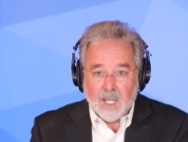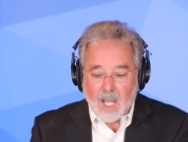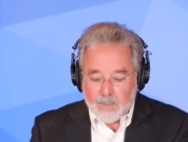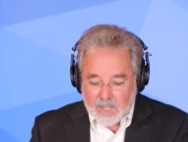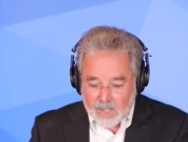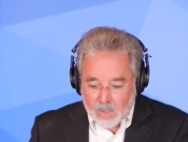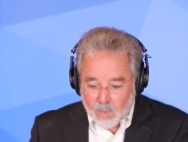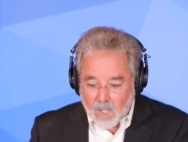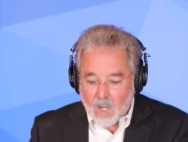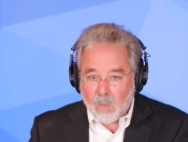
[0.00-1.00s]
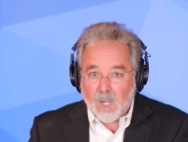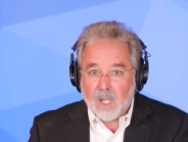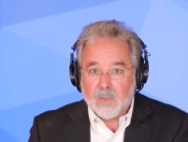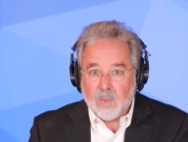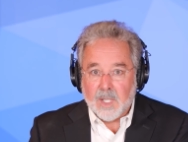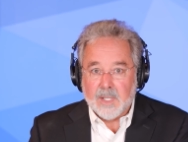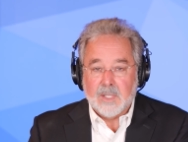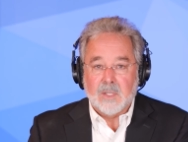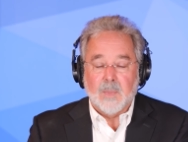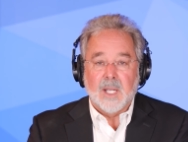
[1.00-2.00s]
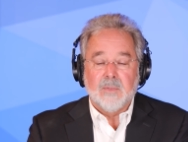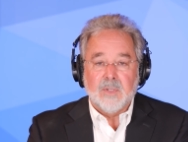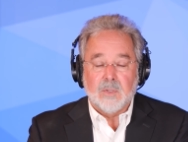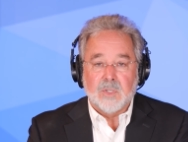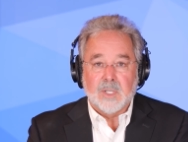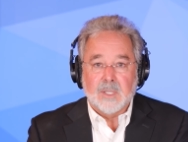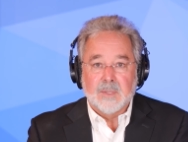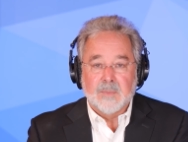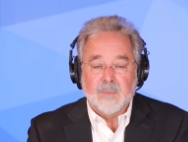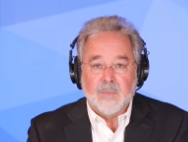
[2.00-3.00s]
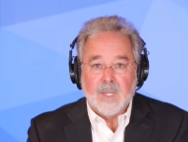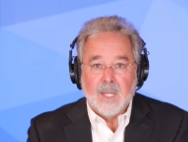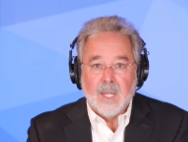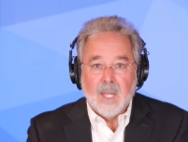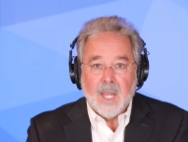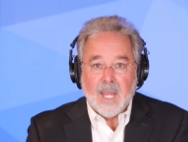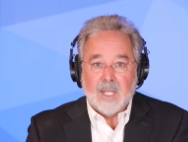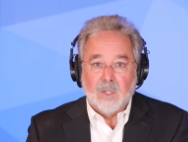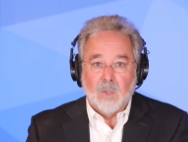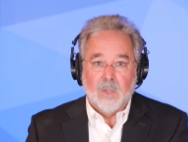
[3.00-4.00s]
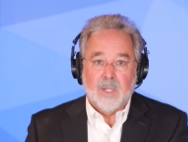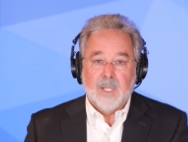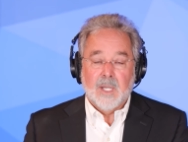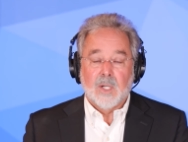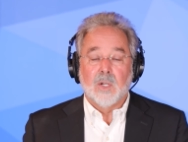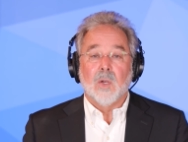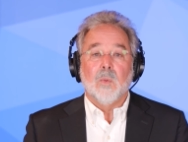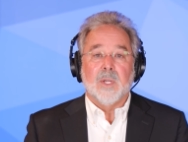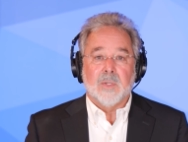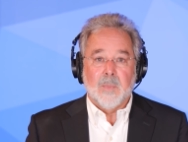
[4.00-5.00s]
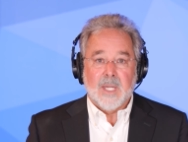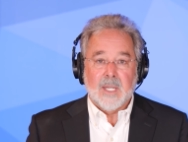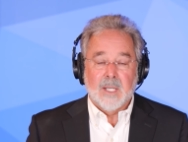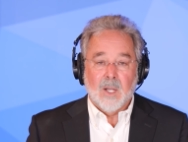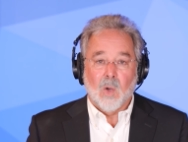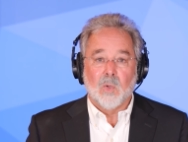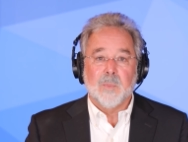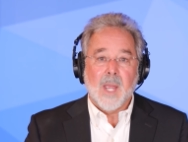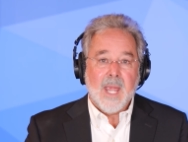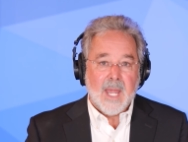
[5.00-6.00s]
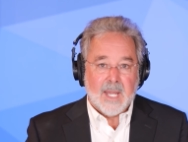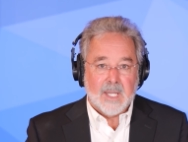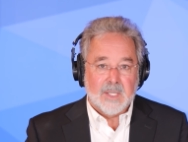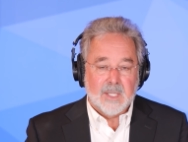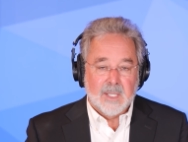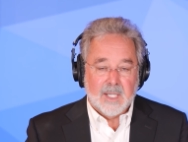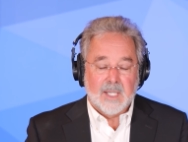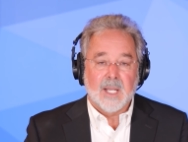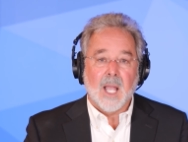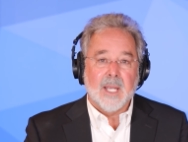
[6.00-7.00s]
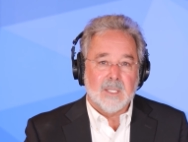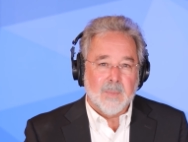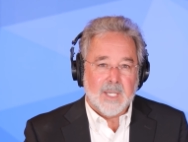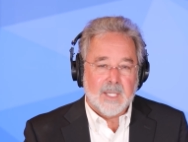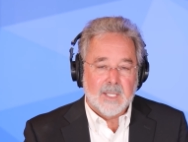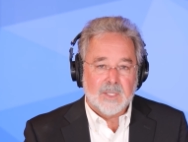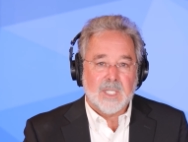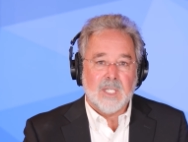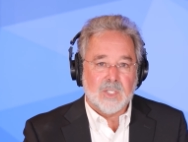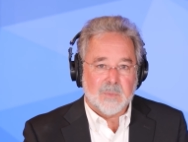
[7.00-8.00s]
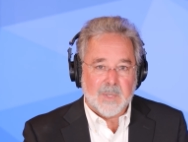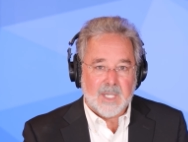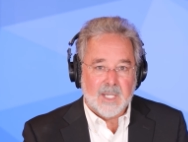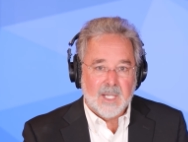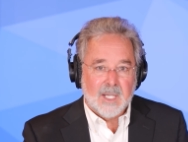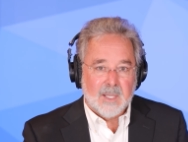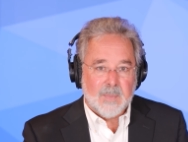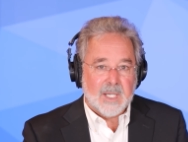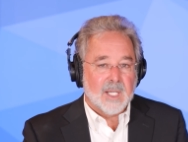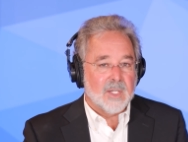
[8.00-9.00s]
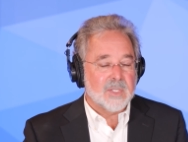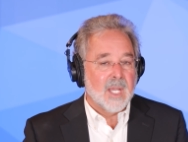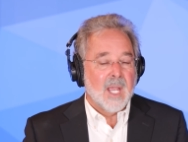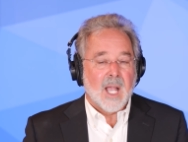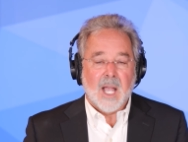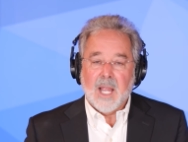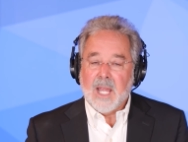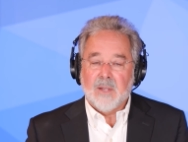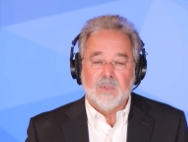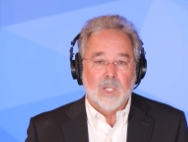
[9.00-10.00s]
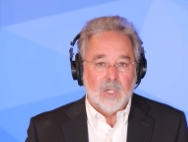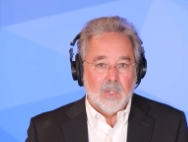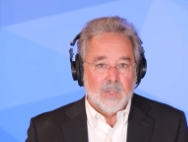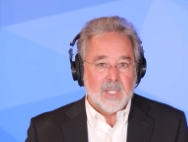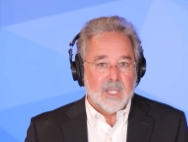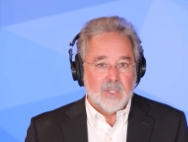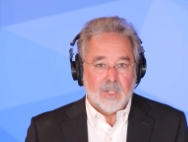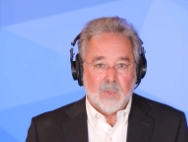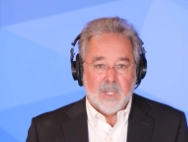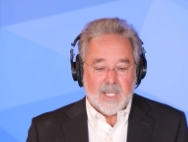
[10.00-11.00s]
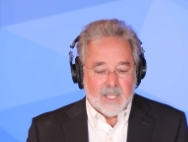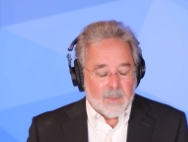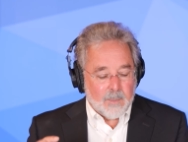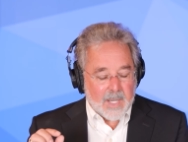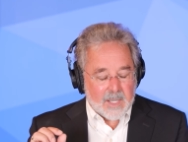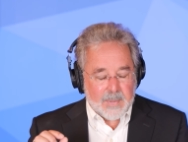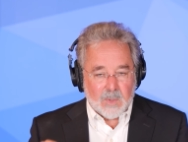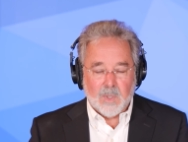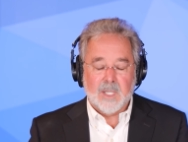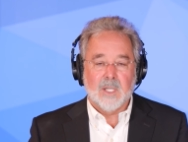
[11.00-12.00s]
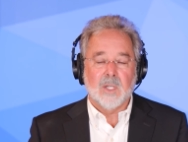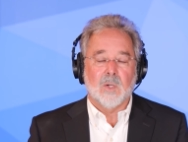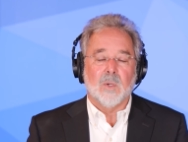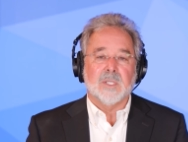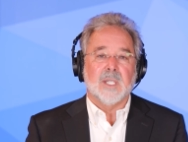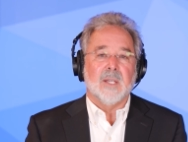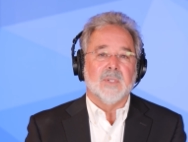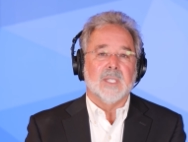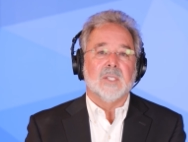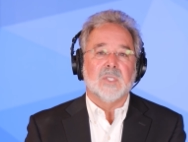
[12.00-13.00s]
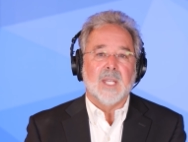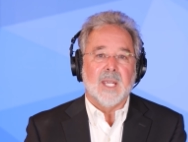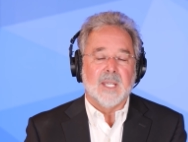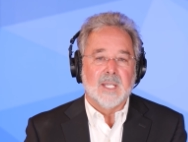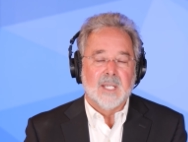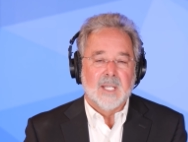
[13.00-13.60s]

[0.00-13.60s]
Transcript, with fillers: I'm going to crawl, walk, run into my future. And Lord, go with me, hold my hand, guide me, teach me, because I have learned and decreed. May it be written in the courts of heaven this day